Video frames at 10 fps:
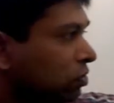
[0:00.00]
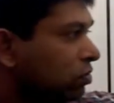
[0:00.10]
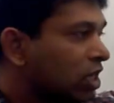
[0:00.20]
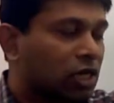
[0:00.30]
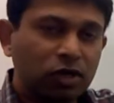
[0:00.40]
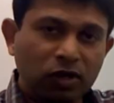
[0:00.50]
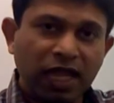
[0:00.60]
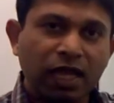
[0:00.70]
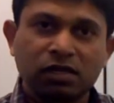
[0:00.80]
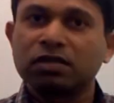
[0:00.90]
you really look
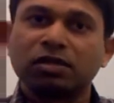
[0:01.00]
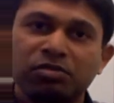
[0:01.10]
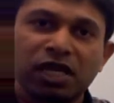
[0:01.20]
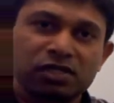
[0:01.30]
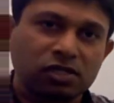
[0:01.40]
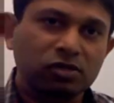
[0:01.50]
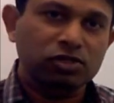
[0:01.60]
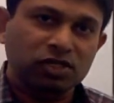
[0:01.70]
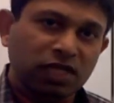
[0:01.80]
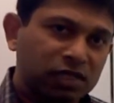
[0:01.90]
at the BI
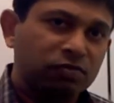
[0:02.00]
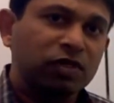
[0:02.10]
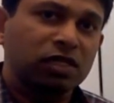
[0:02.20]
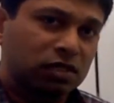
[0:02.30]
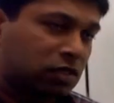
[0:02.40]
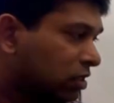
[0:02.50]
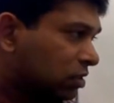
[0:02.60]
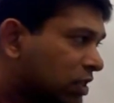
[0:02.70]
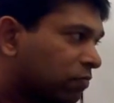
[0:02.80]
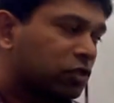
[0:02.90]
solution that
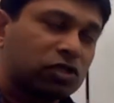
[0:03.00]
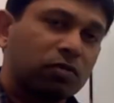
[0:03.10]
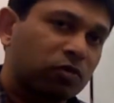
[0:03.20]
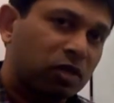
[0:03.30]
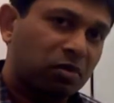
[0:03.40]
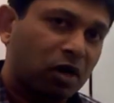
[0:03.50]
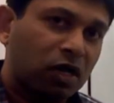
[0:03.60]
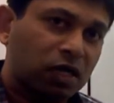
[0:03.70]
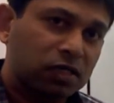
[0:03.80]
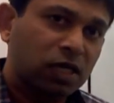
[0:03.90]
we ship with the
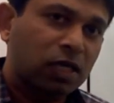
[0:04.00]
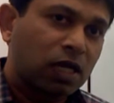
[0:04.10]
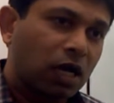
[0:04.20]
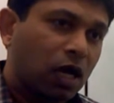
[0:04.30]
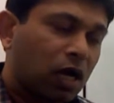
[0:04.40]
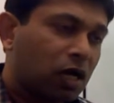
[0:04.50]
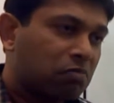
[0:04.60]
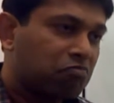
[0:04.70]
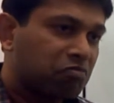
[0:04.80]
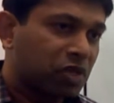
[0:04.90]
product,
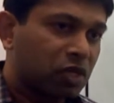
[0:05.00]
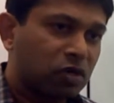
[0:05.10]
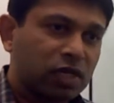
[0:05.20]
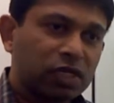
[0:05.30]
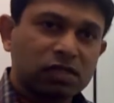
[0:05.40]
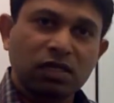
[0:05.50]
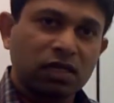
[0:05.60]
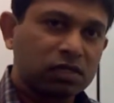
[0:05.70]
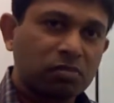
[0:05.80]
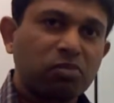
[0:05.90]

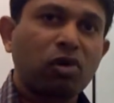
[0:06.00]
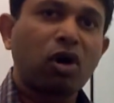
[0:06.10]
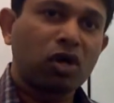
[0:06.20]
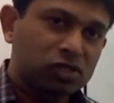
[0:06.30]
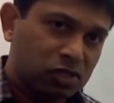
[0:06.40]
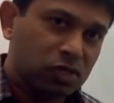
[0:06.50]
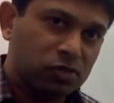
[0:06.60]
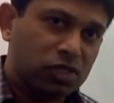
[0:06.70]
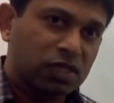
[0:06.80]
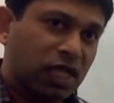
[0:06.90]
it's a broad
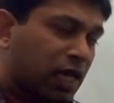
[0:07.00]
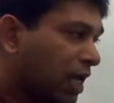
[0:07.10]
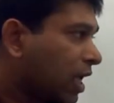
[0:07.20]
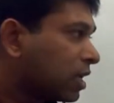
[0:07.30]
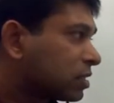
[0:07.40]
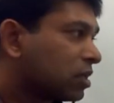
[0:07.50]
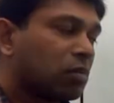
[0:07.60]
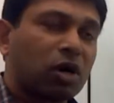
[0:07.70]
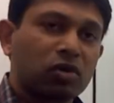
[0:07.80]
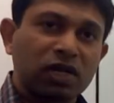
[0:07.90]
solution that has
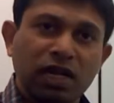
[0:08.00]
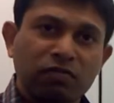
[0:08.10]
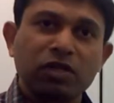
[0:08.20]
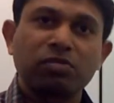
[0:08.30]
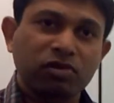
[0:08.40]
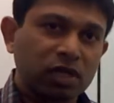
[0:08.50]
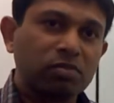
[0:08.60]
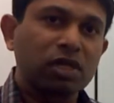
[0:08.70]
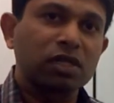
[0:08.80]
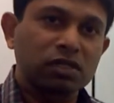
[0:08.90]
about 11
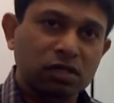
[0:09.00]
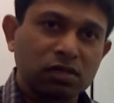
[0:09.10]
pre-built